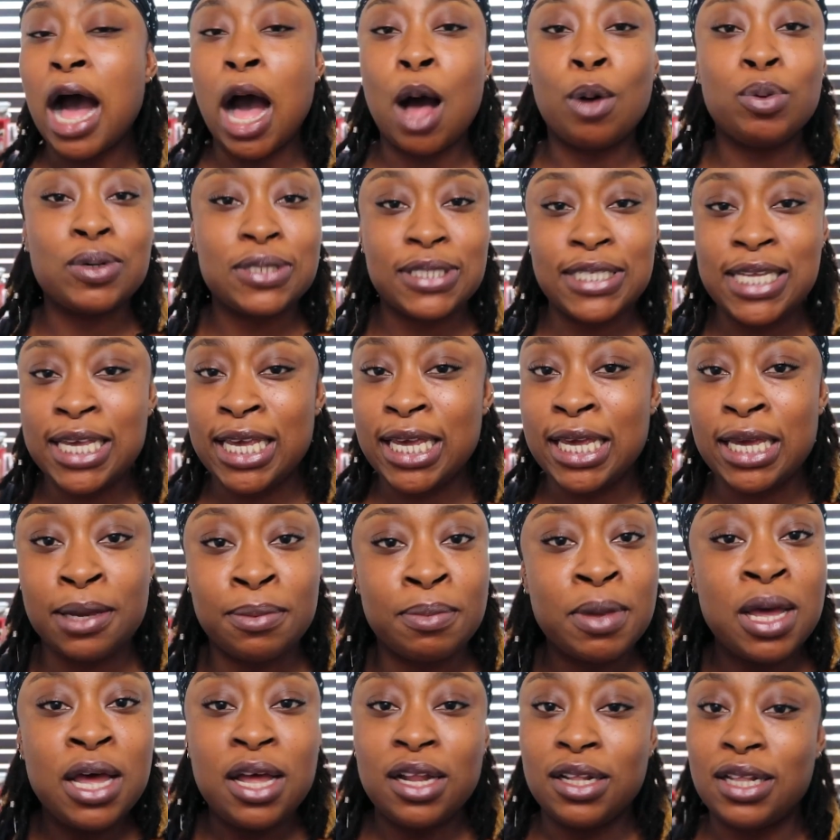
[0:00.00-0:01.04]
I was
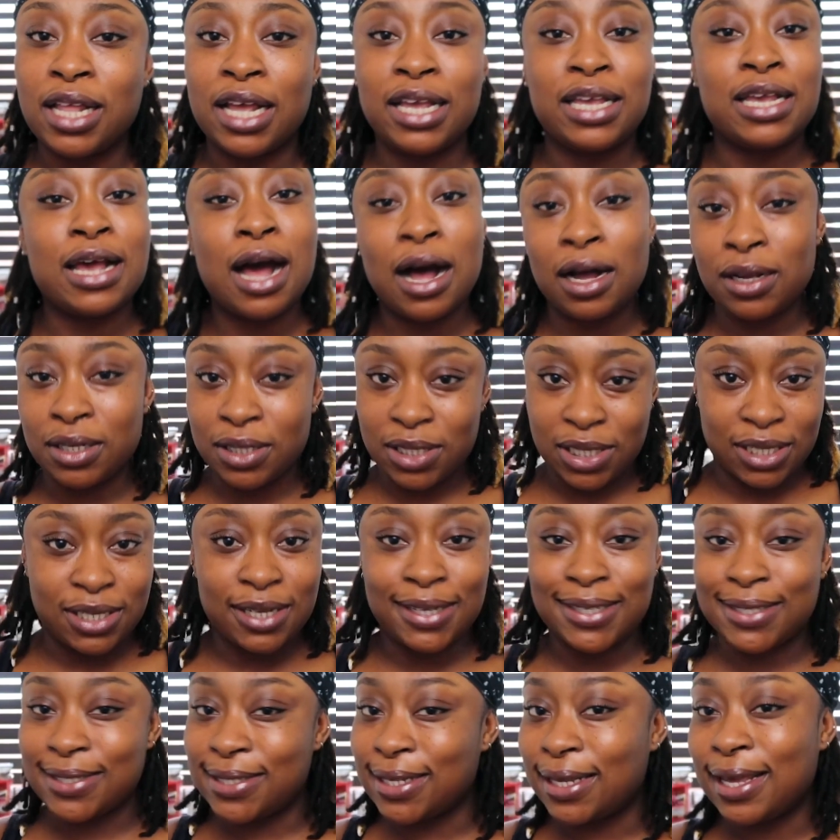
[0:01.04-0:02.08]
team the
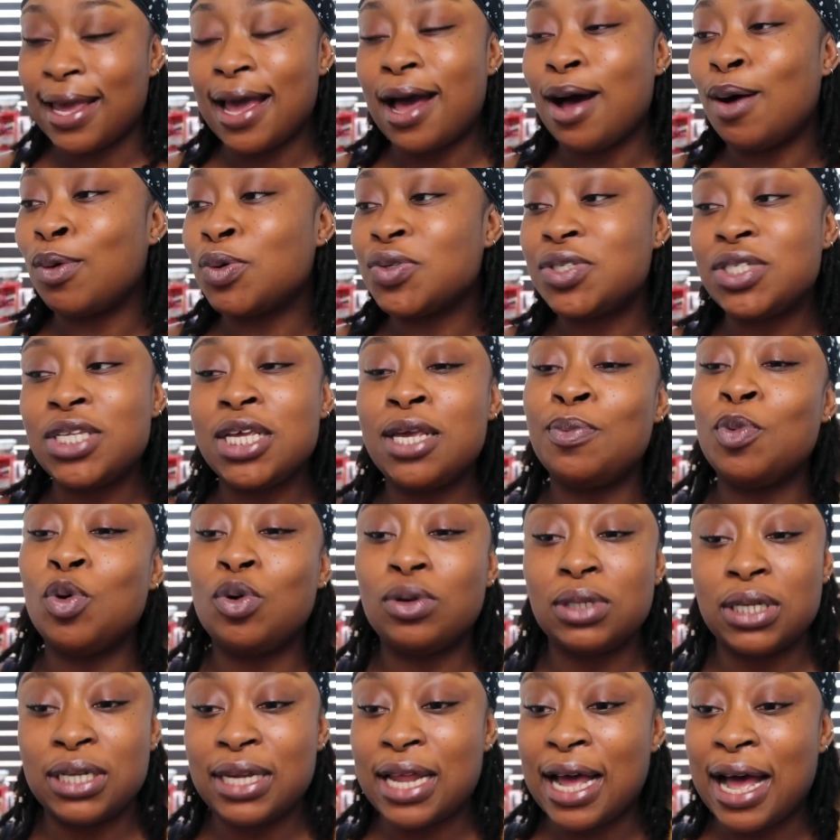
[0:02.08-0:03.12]
youngsters. Okay? I was team
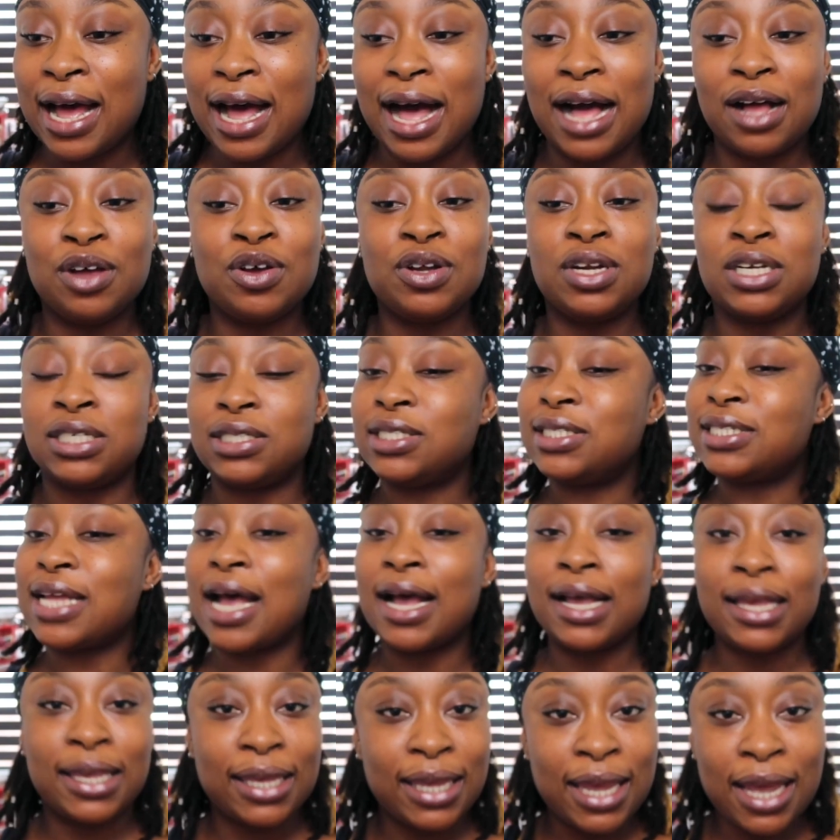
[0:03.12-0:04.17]
all of that. I couldn't
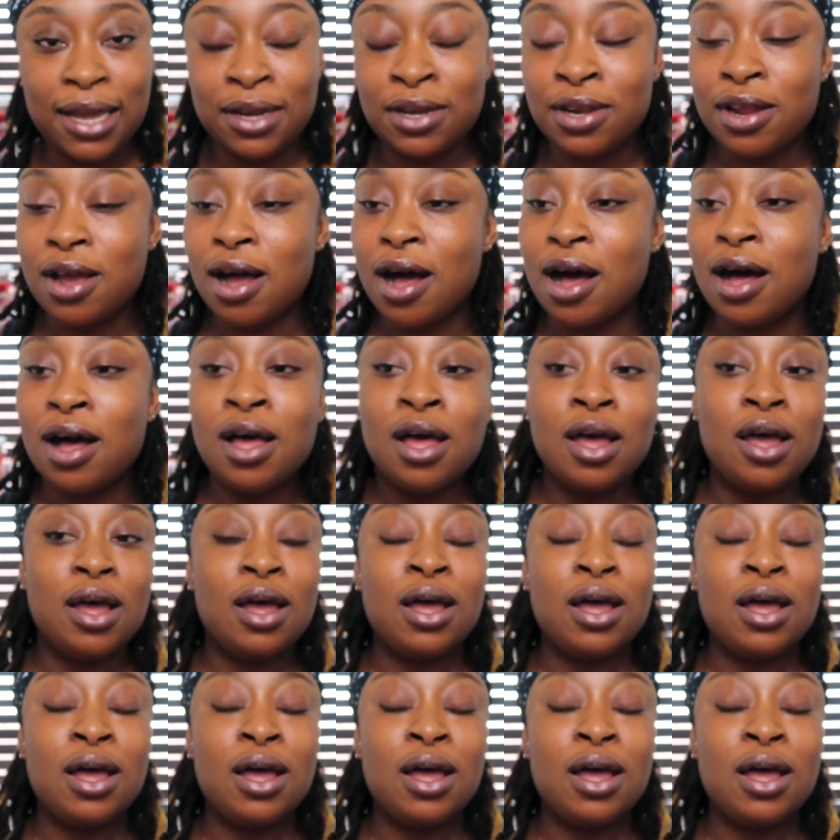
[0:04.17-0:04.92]
stand Kenya.